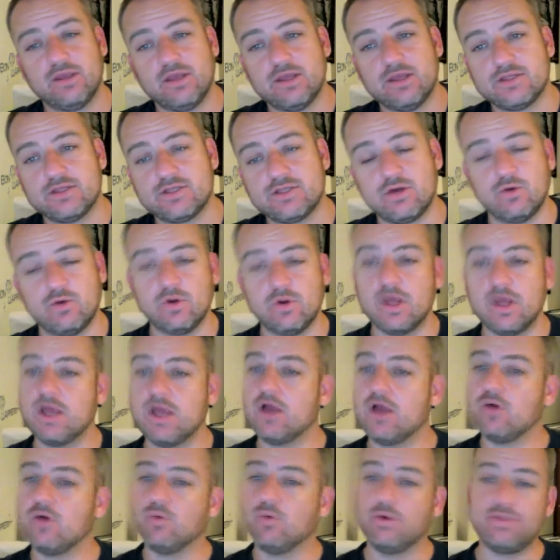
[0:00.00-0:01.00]
So
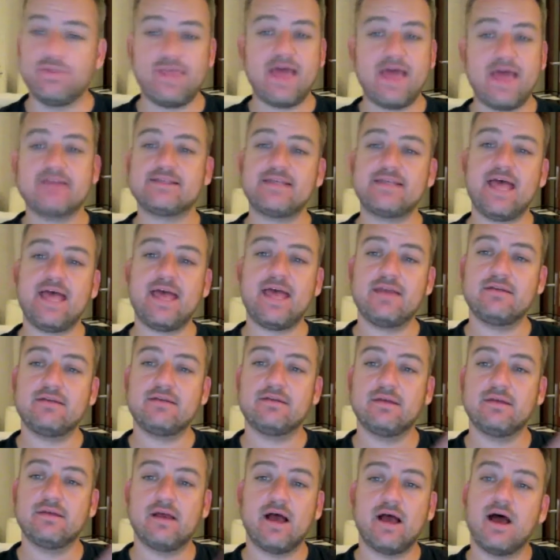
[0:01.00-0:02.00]
with that said,
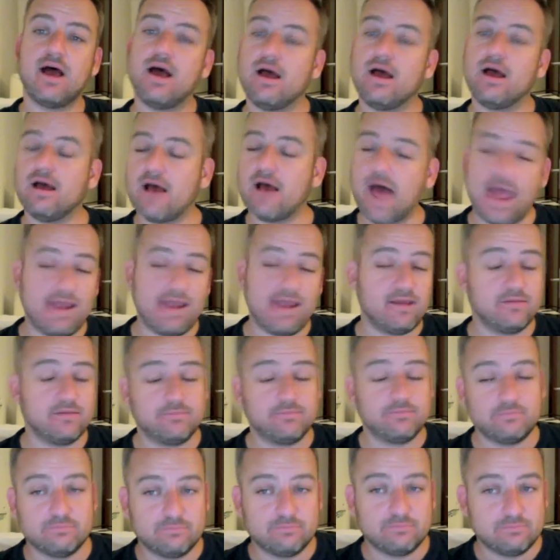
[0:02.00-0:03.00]
I
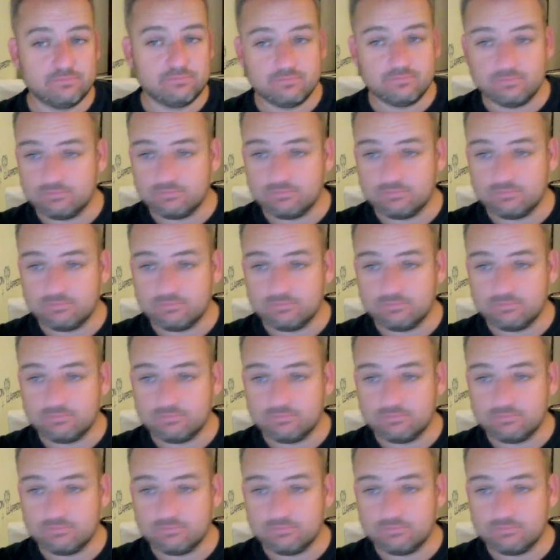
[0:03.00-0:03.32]
am